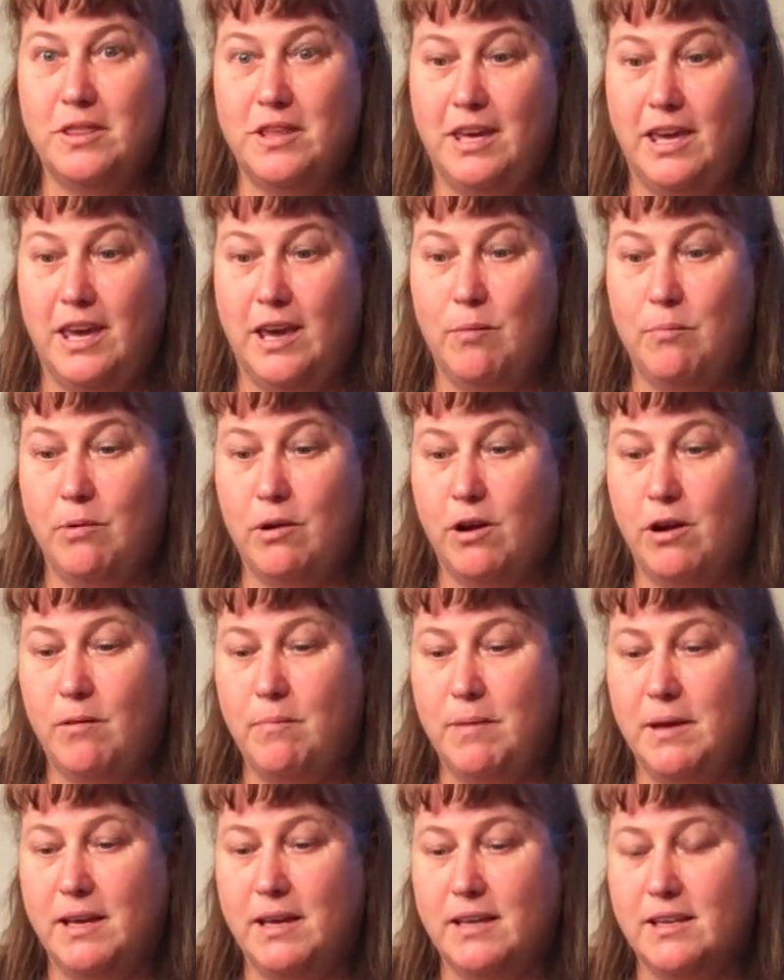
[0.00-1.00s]
the camper
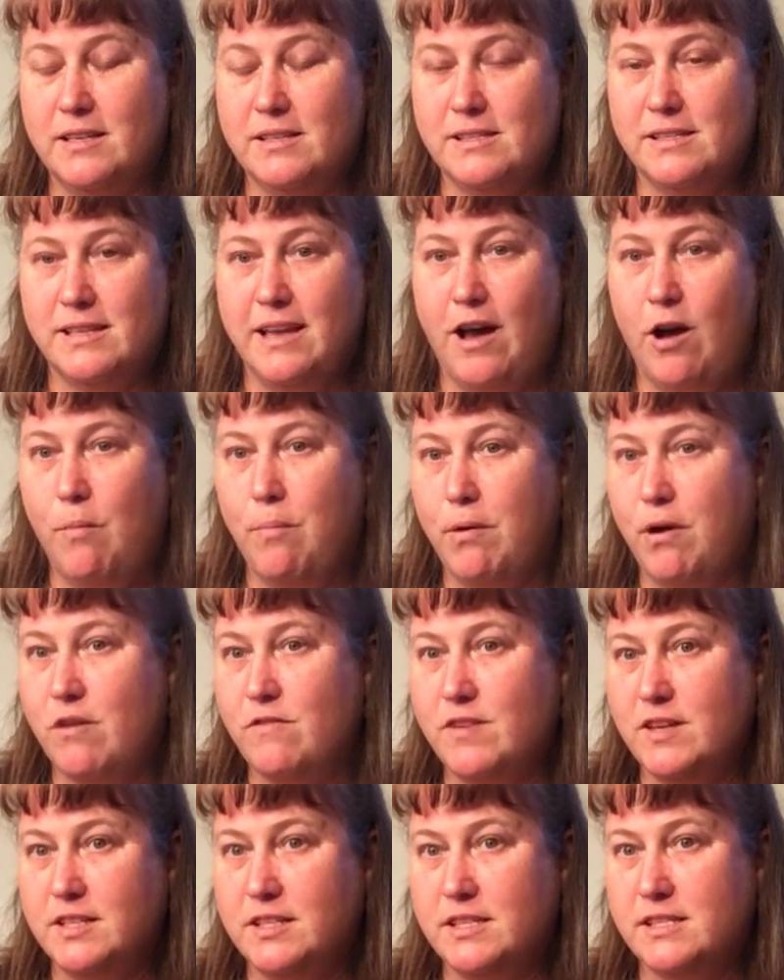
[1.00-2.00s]
because how
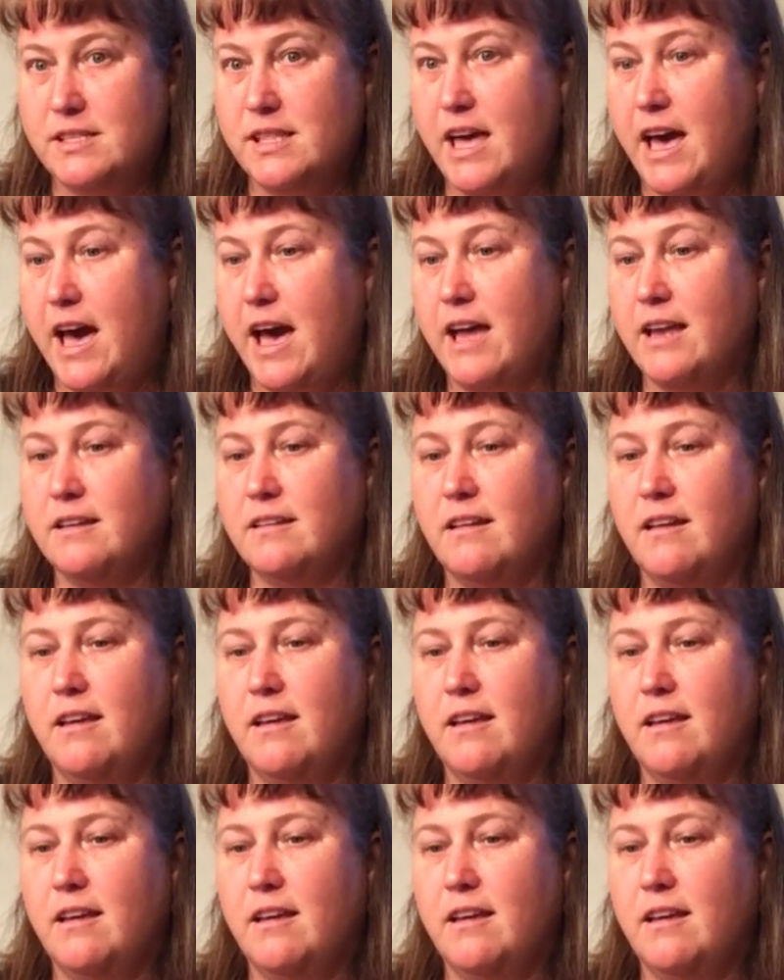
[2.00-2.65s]
perfect is that?